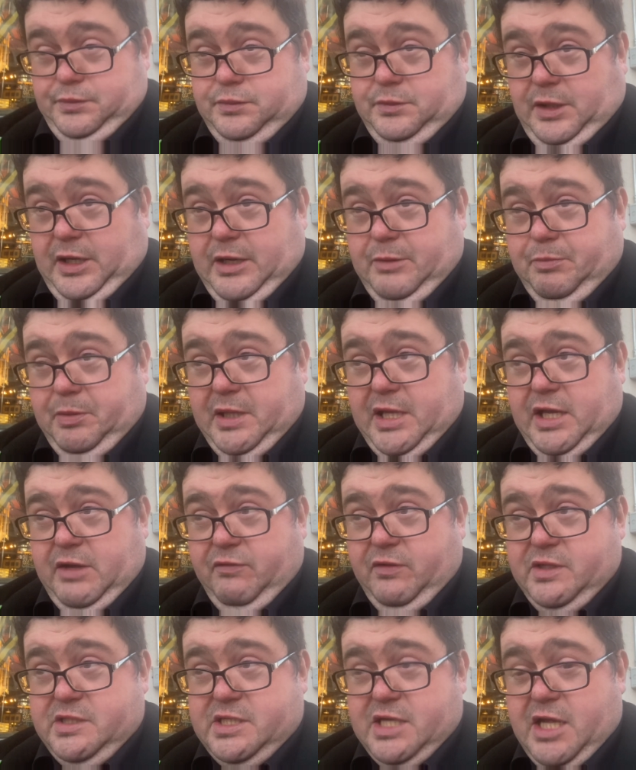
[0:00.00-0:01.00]
I believe
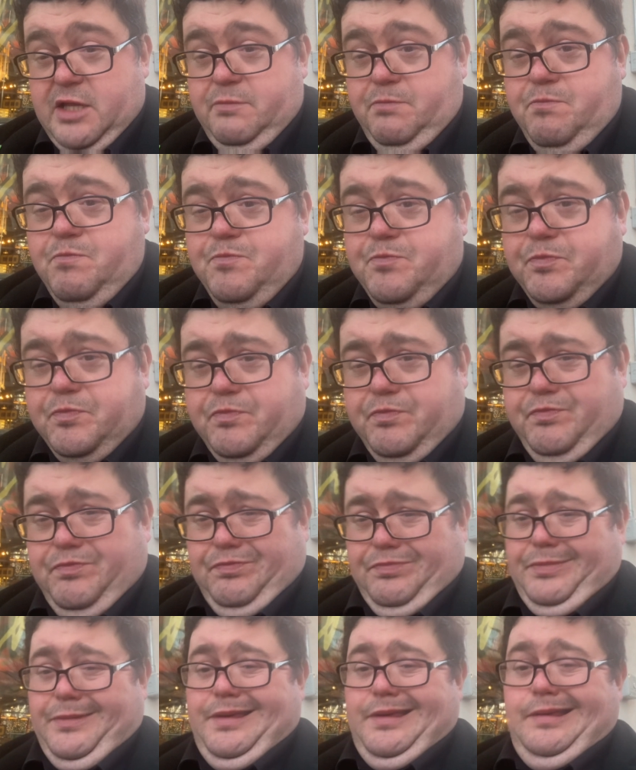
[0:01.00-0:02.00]
it's in...
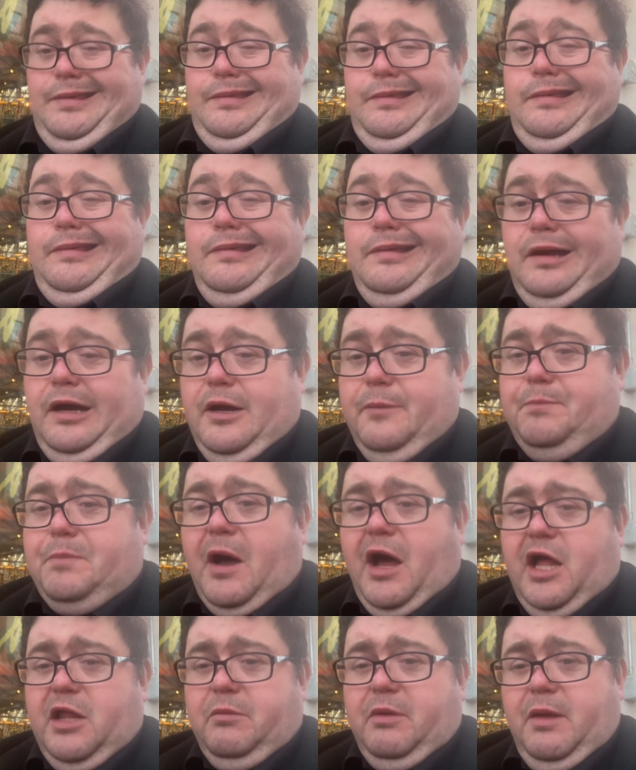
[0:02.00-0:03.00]
Oh,
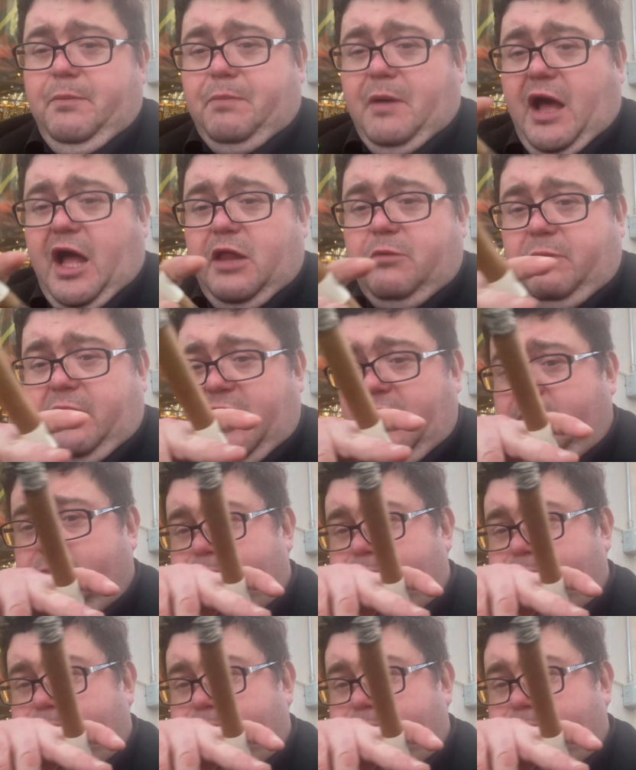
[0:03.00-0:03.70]
pardon me.